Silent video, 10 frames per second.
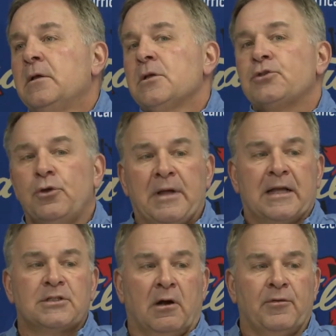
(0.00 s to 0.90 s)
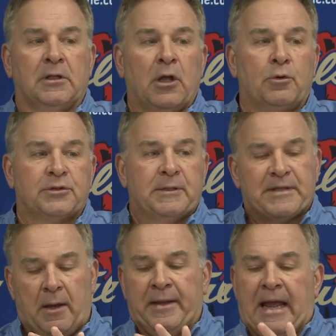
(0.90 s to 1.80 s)
So you guys cover the local
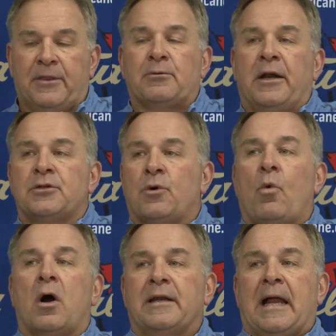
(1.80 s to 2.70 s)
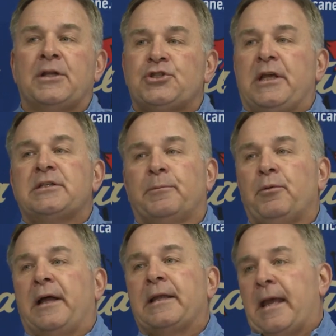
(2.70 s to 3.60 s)
teams. How many eighth graders are walking out of Jinx and
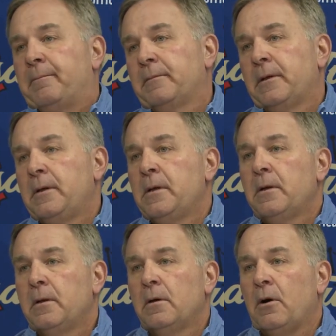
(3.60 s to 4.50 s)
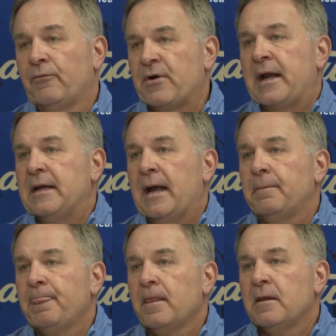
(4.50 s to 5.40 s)
playing a game on Friday night?
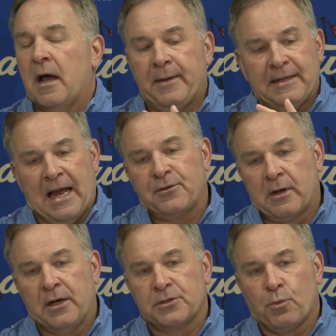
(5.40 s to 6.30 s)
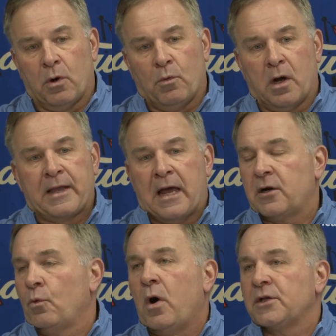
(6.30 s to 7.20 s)
How many ninth graders won't walk out
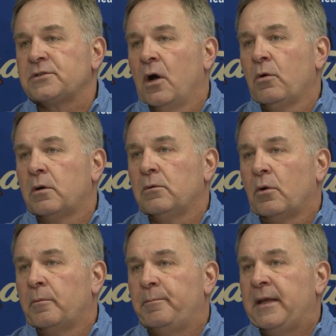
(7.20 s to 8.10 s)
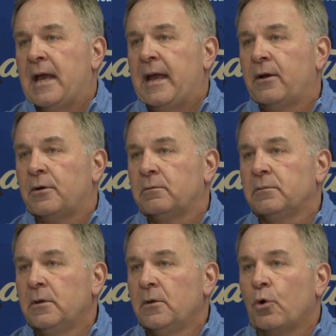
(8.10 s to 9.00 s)
at Owosso or BA
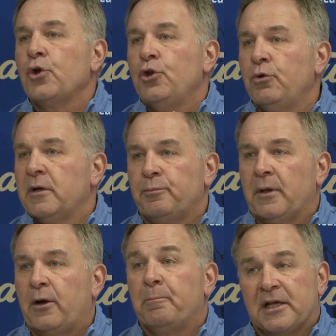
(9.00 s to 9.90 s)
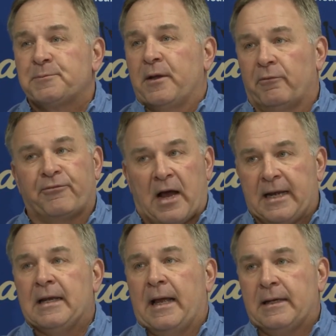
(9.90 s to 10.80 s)
or Union play or Bixby on
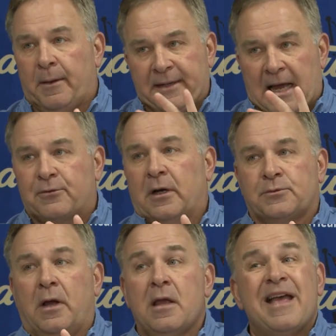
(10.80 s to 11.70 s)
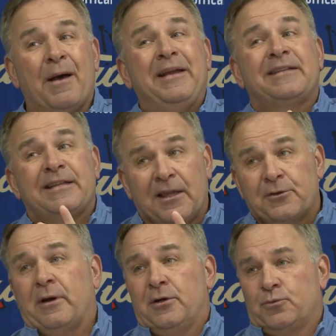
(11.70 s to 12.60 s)
Friday night? How many ninth graders? How many
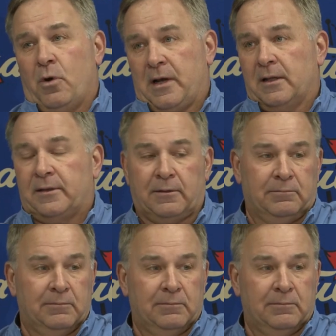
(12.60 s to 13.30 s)
10th graders walk out there?